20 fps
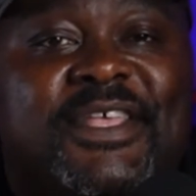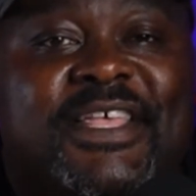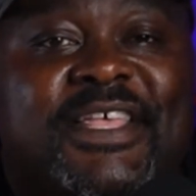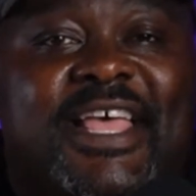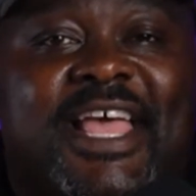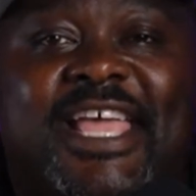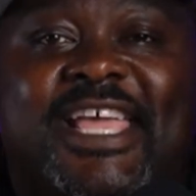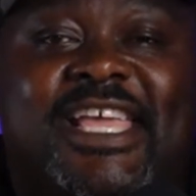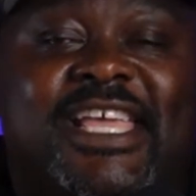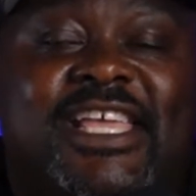
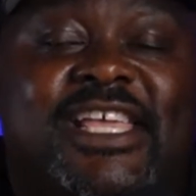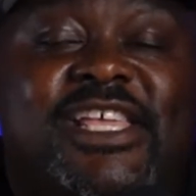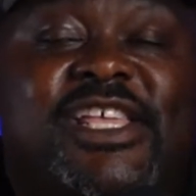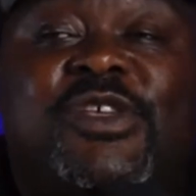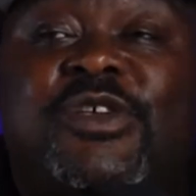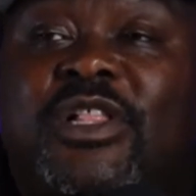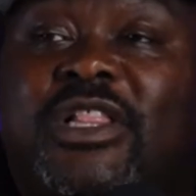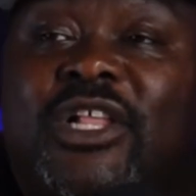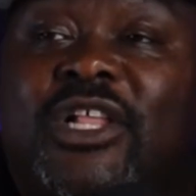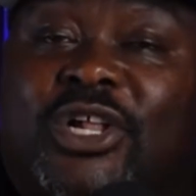
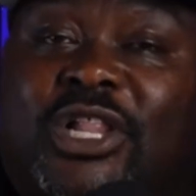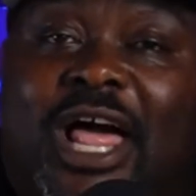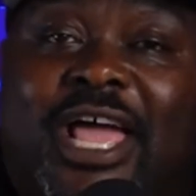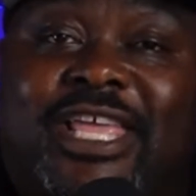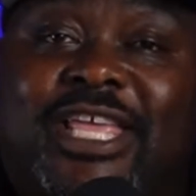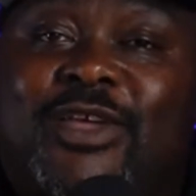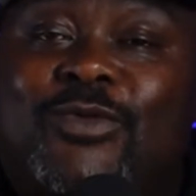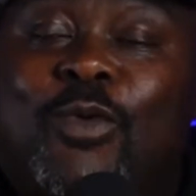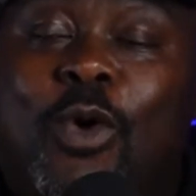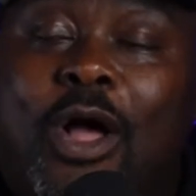He looked like
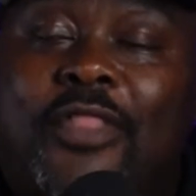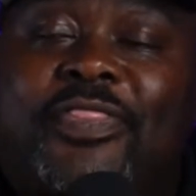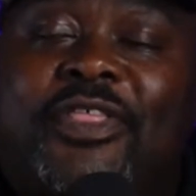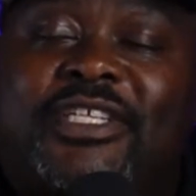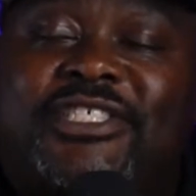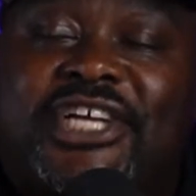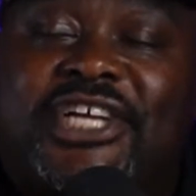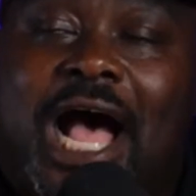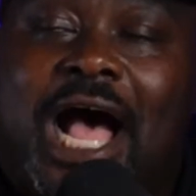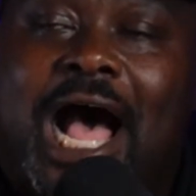he won the
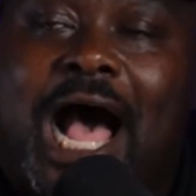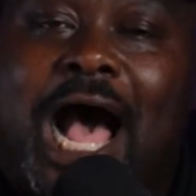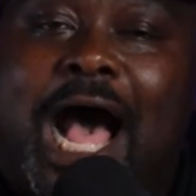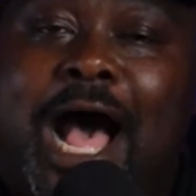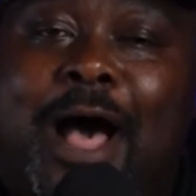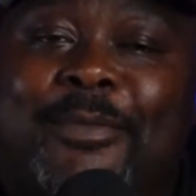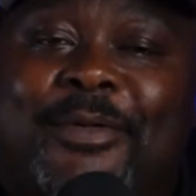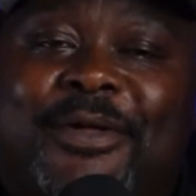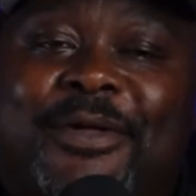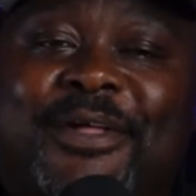
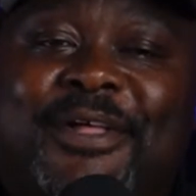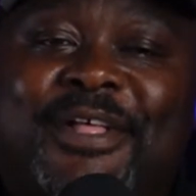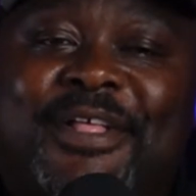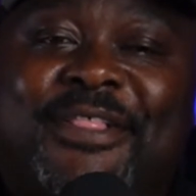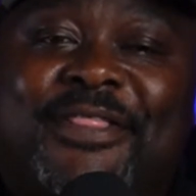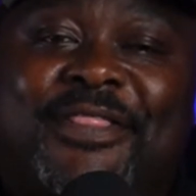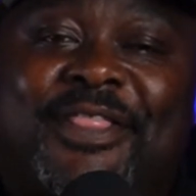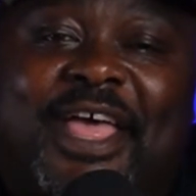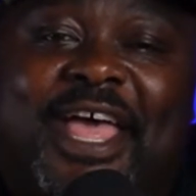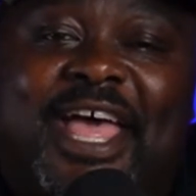job.
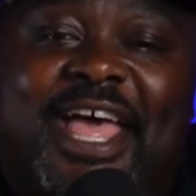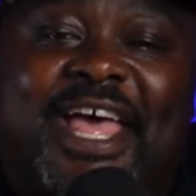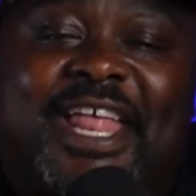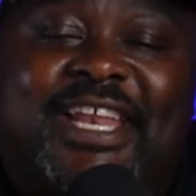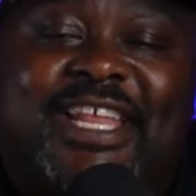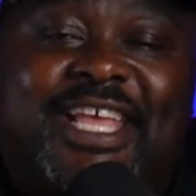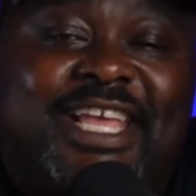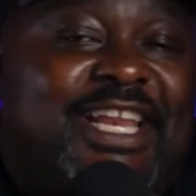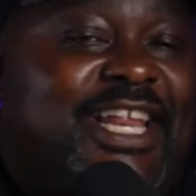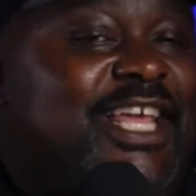Then
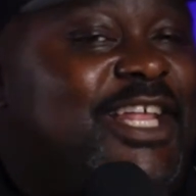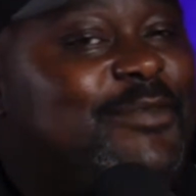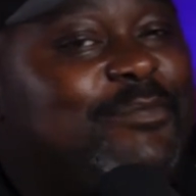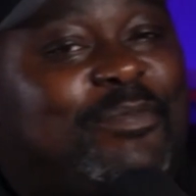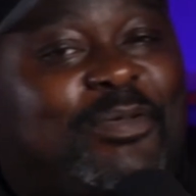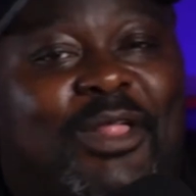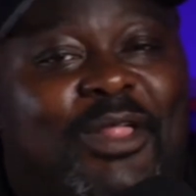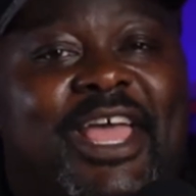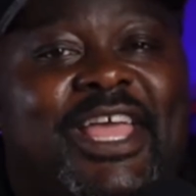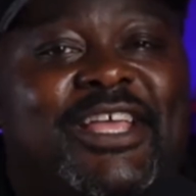he didn't
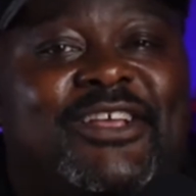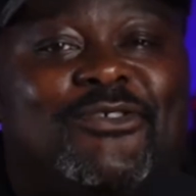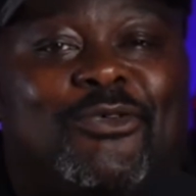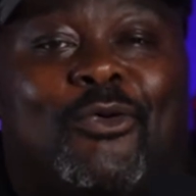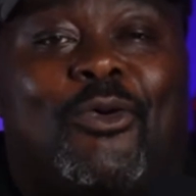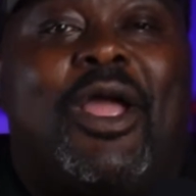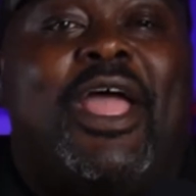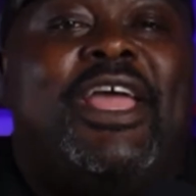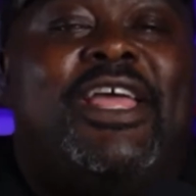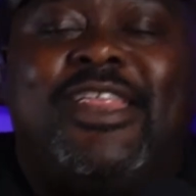play
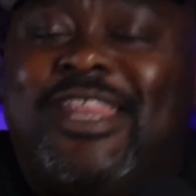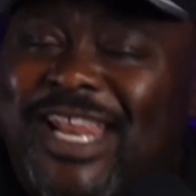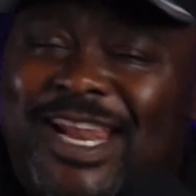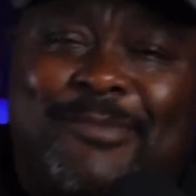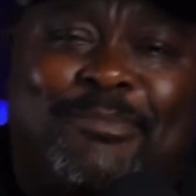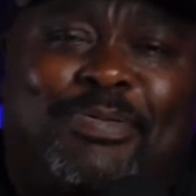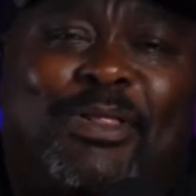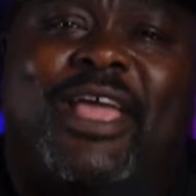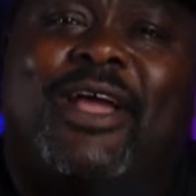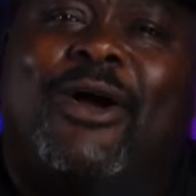great. He didn't
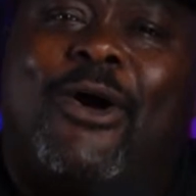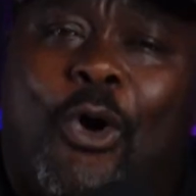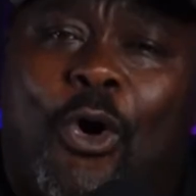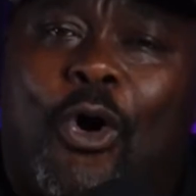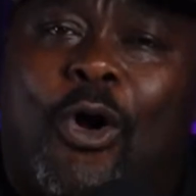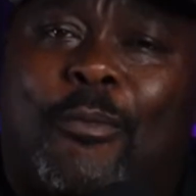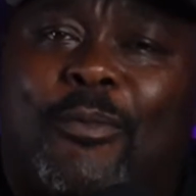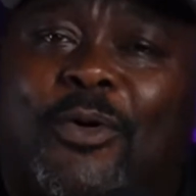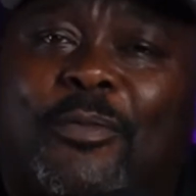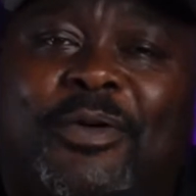play
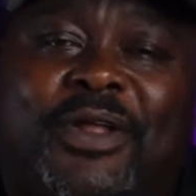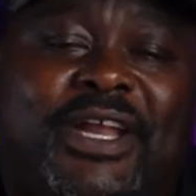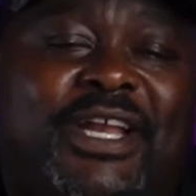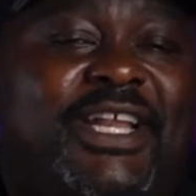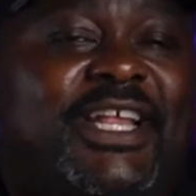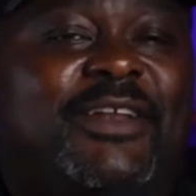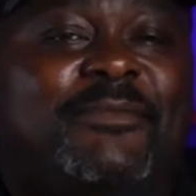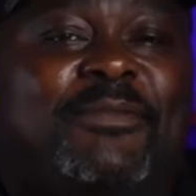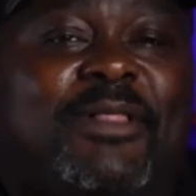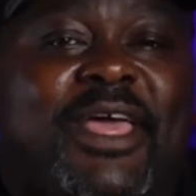horrible, but he
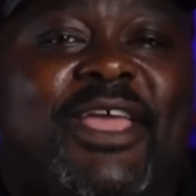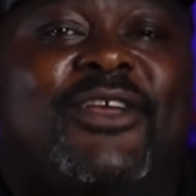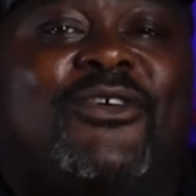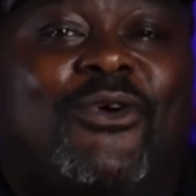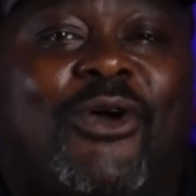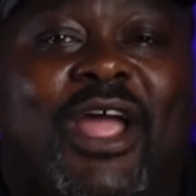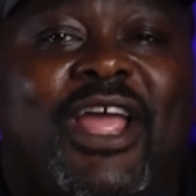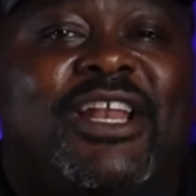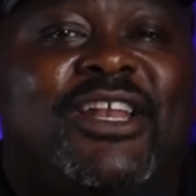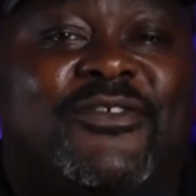didn't play
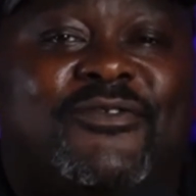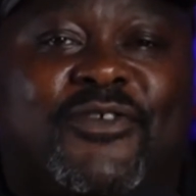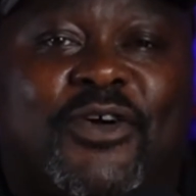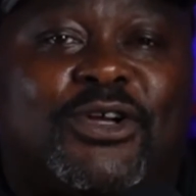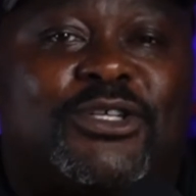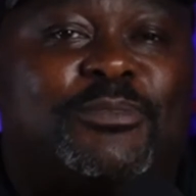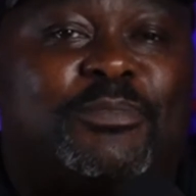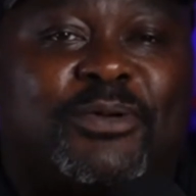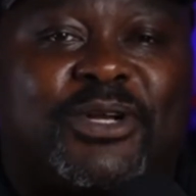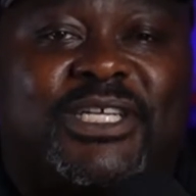great in the
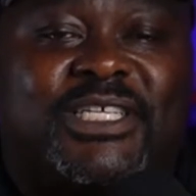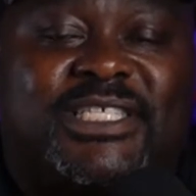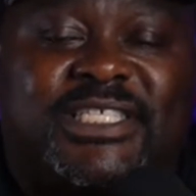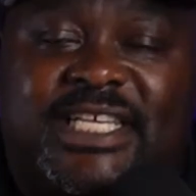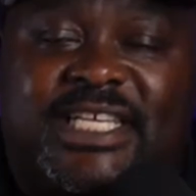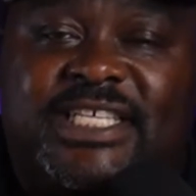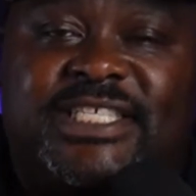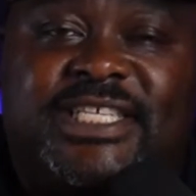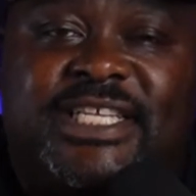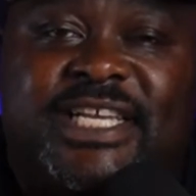first
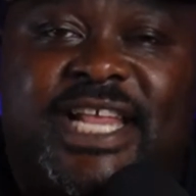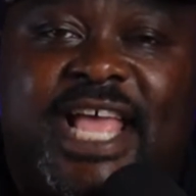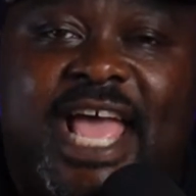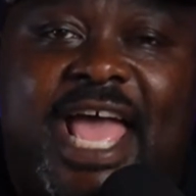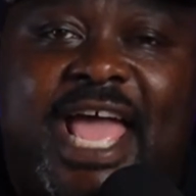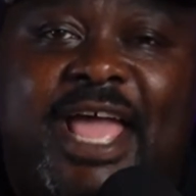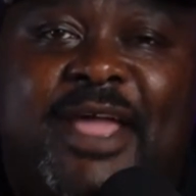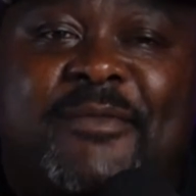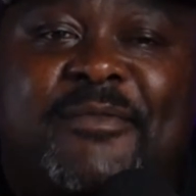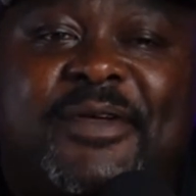preseason
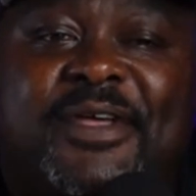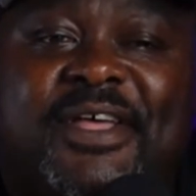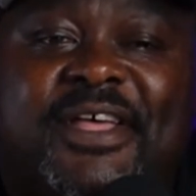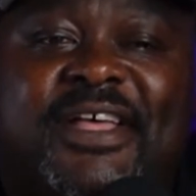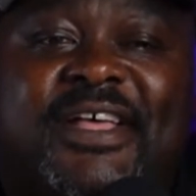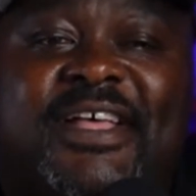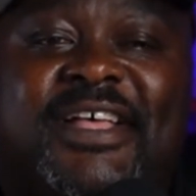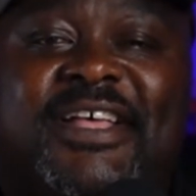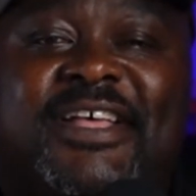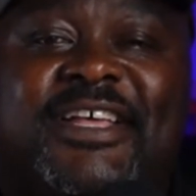game.
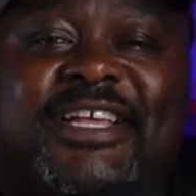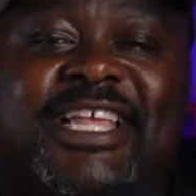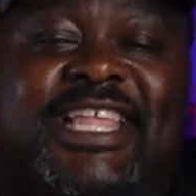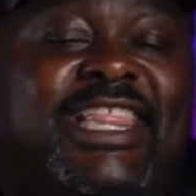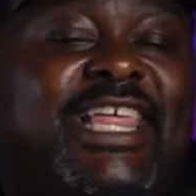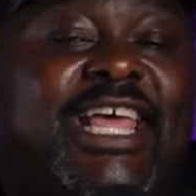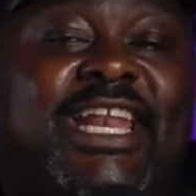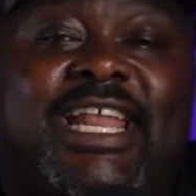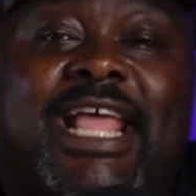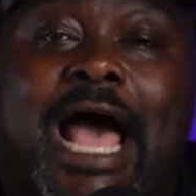
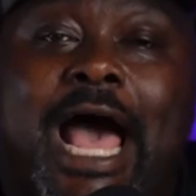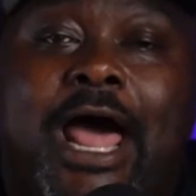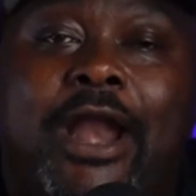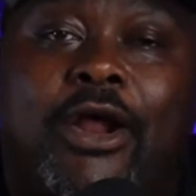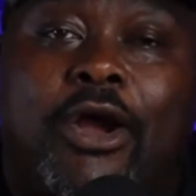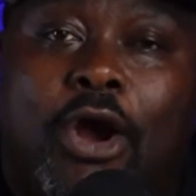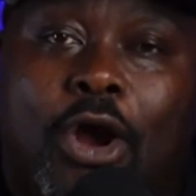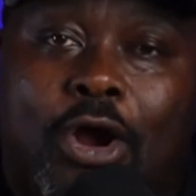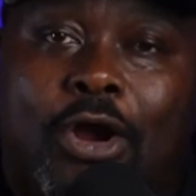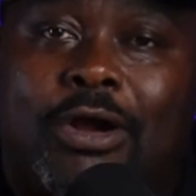Then got
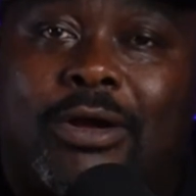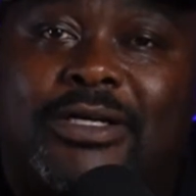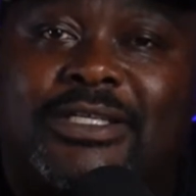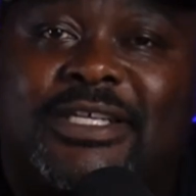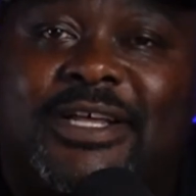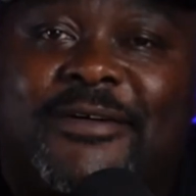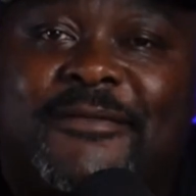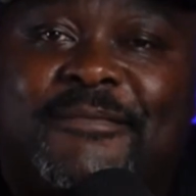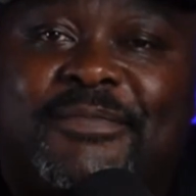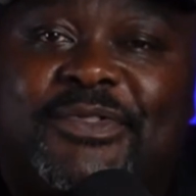hurt.
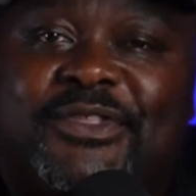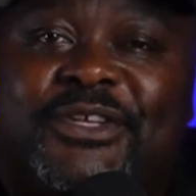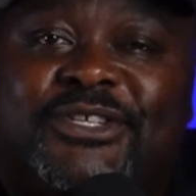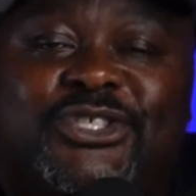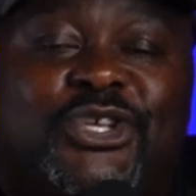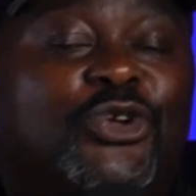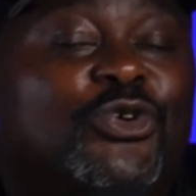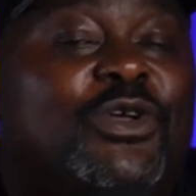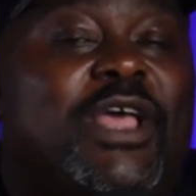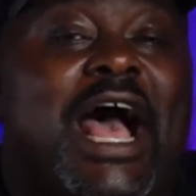
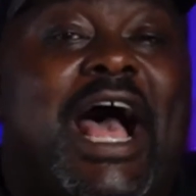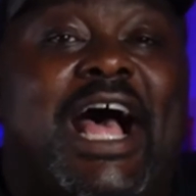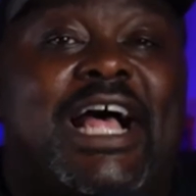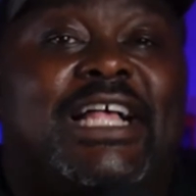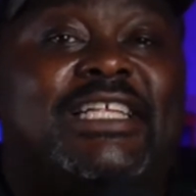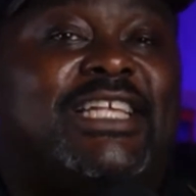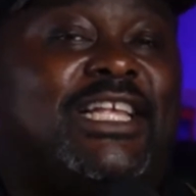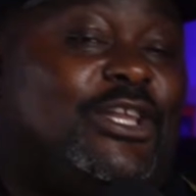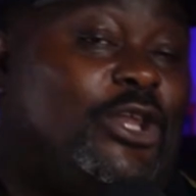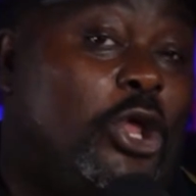Two
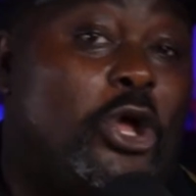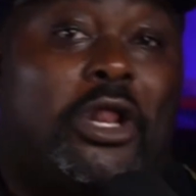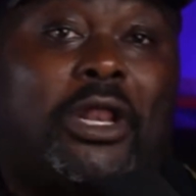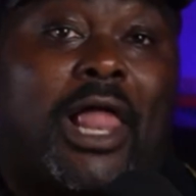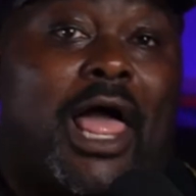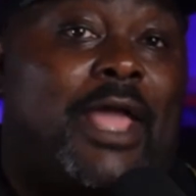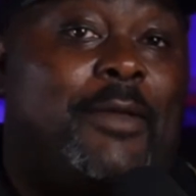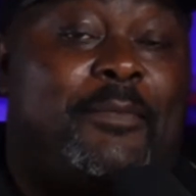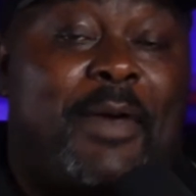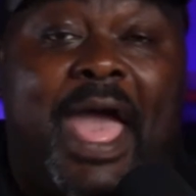guys that looked
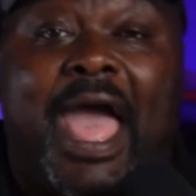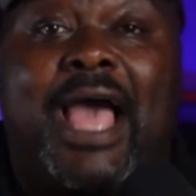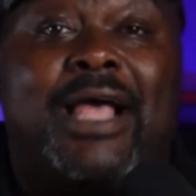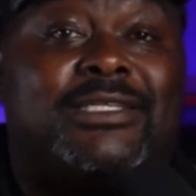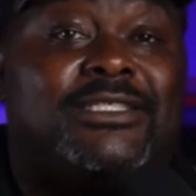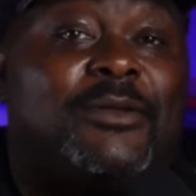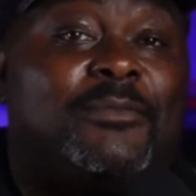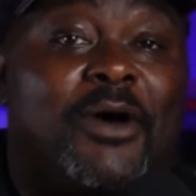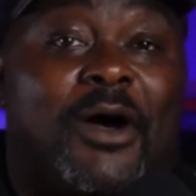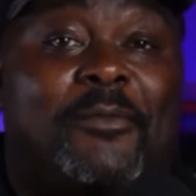like
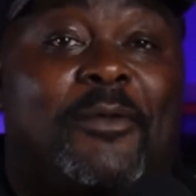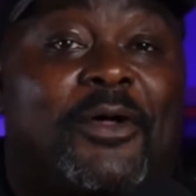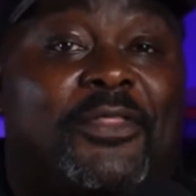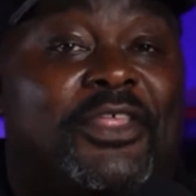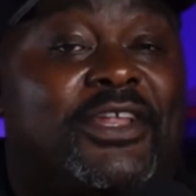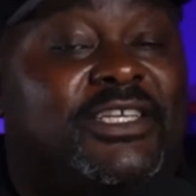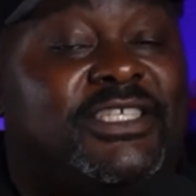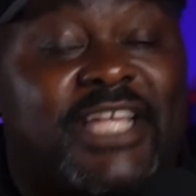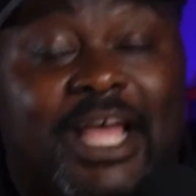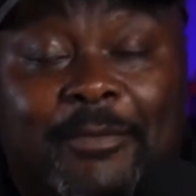passed him up on
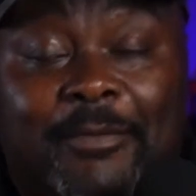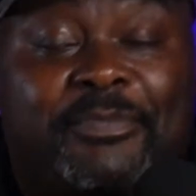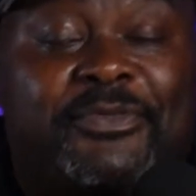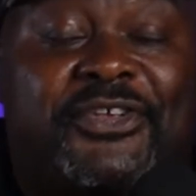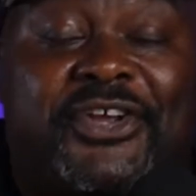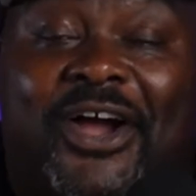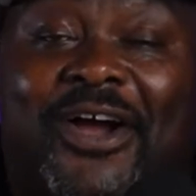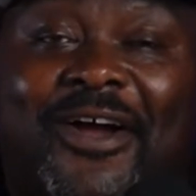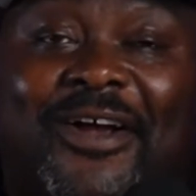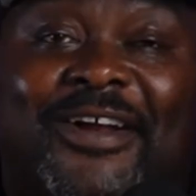the depth
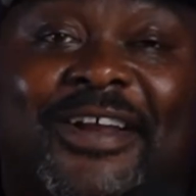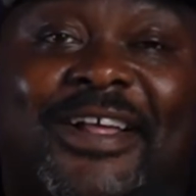chart.